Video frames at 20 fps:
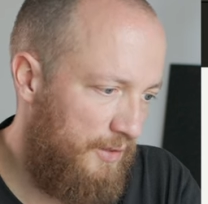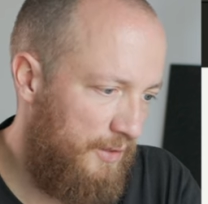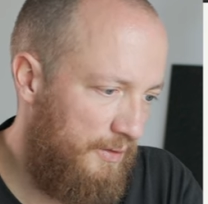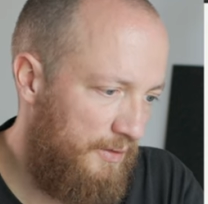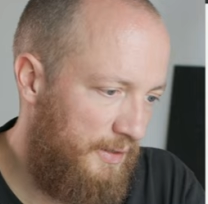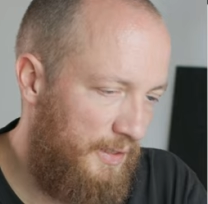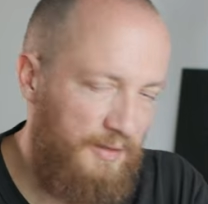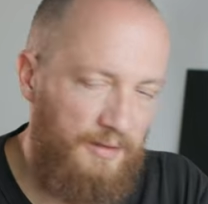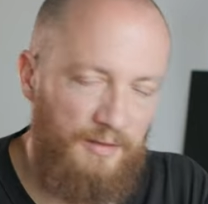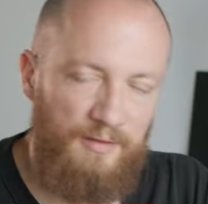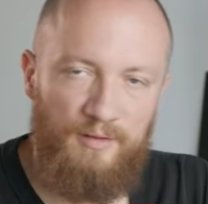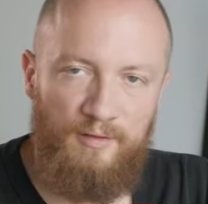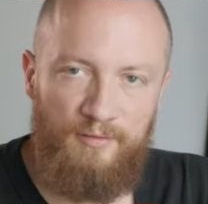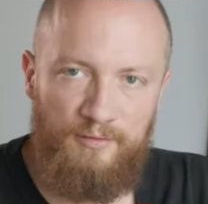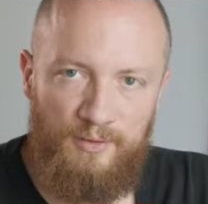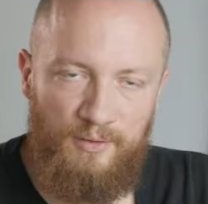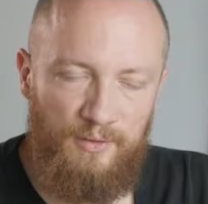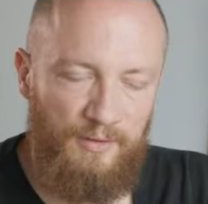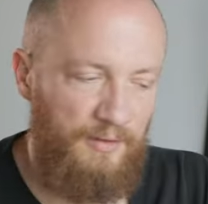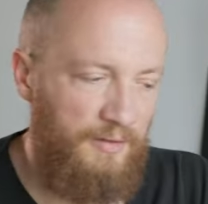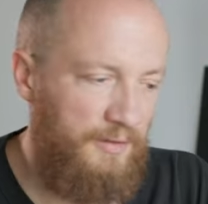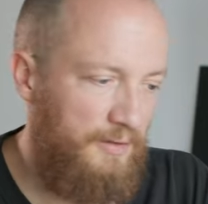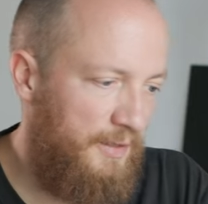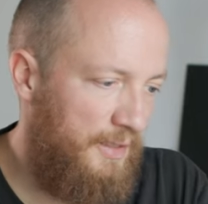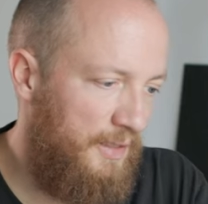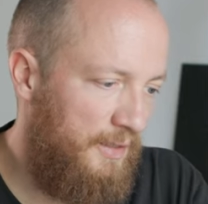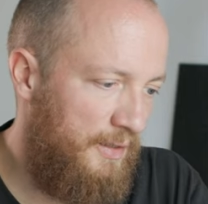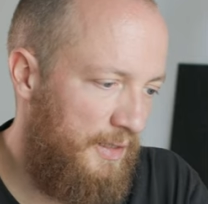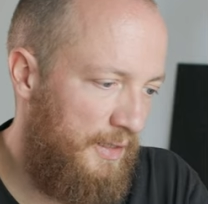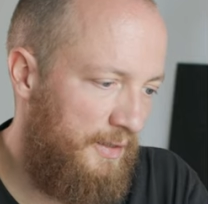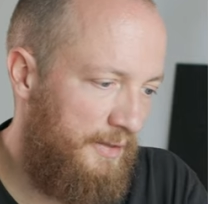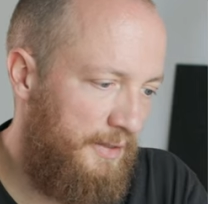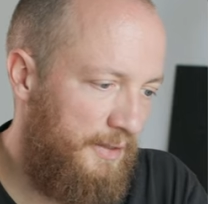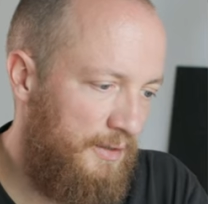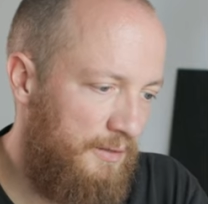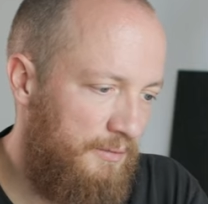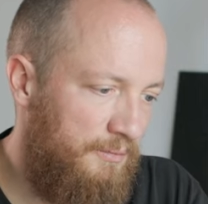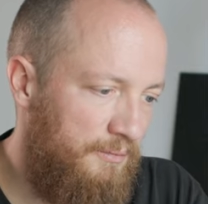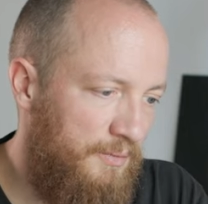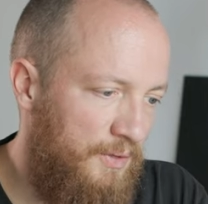Uh, that's, of course, in
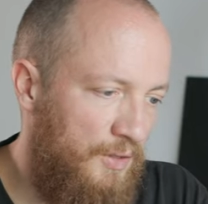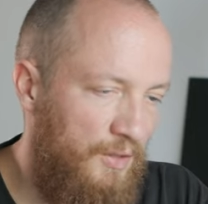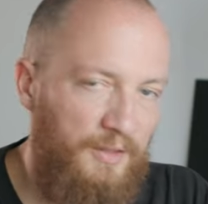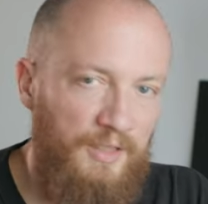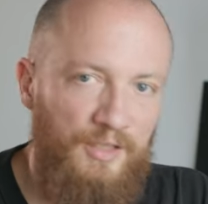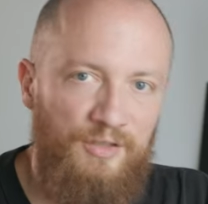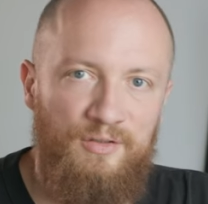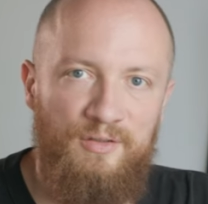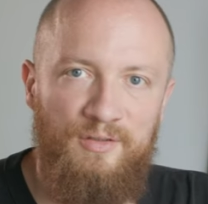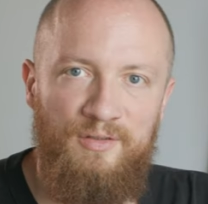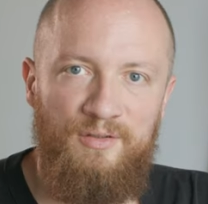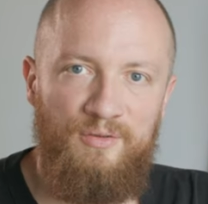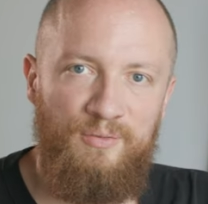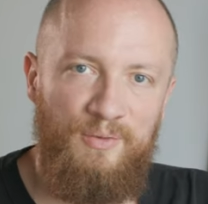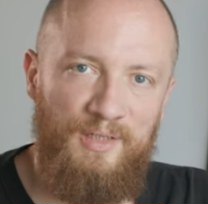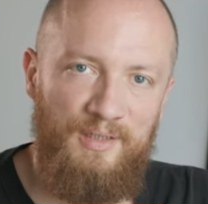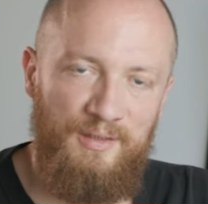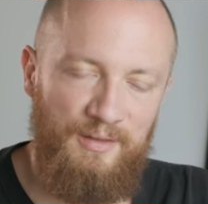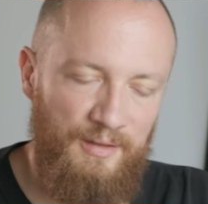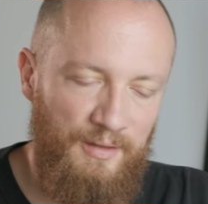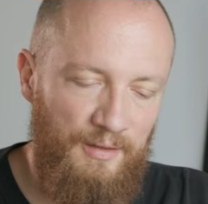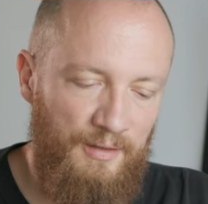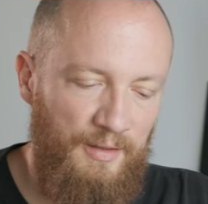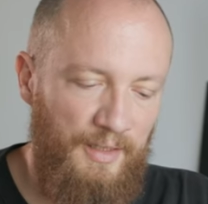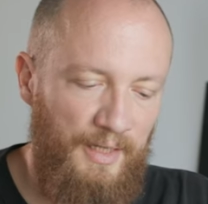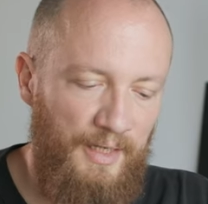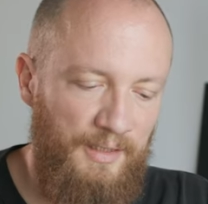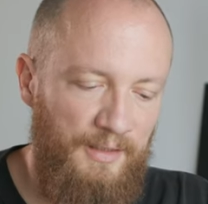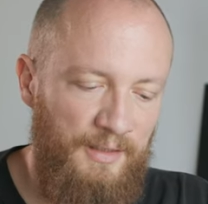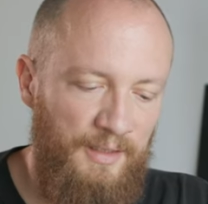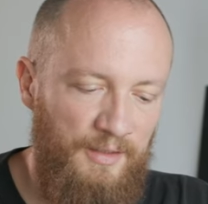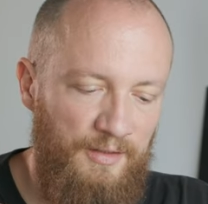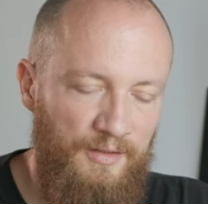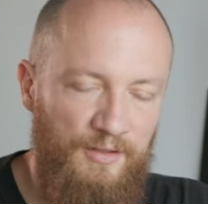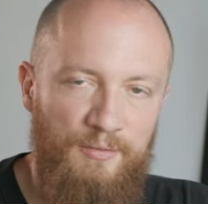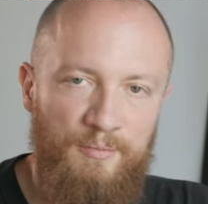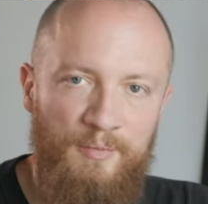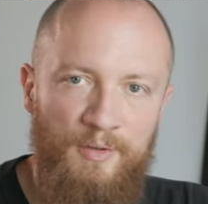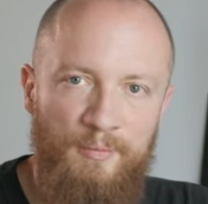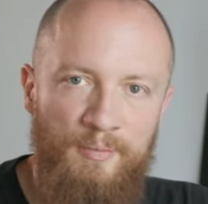ideal conditions when the light
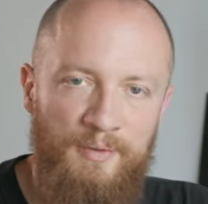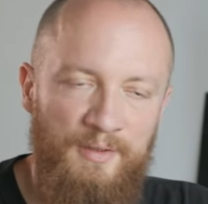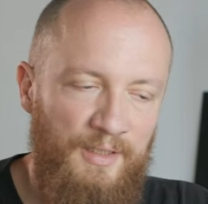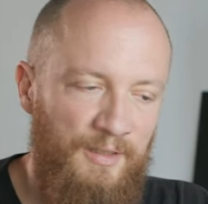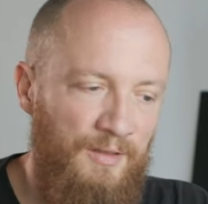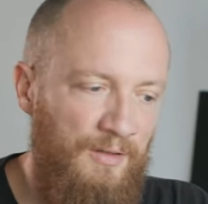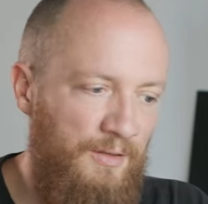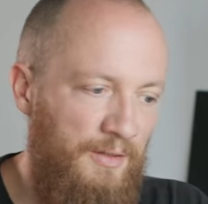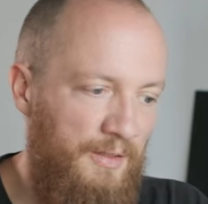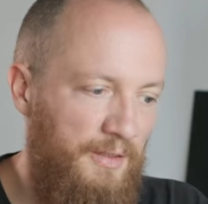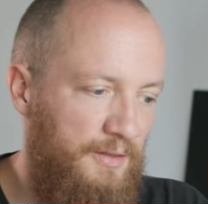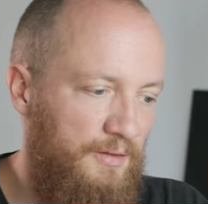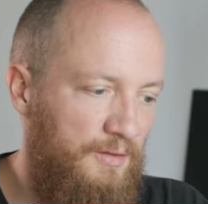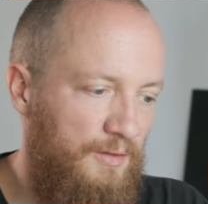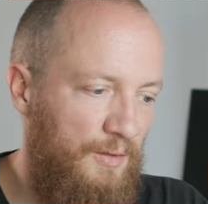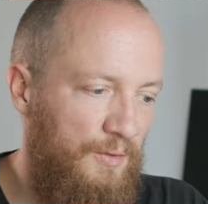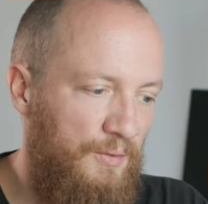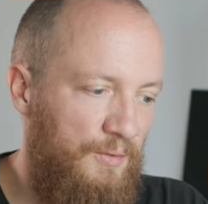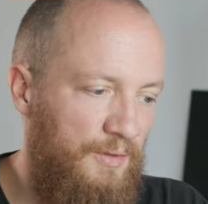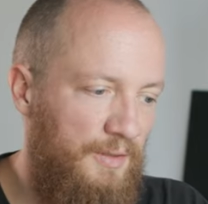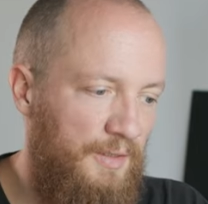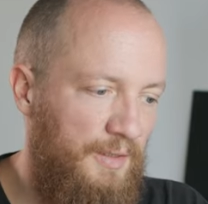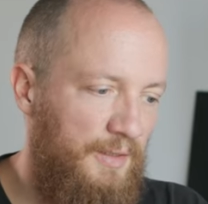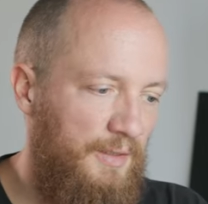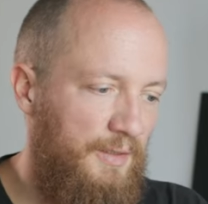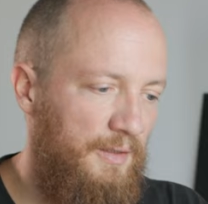hits perpendicularly. So,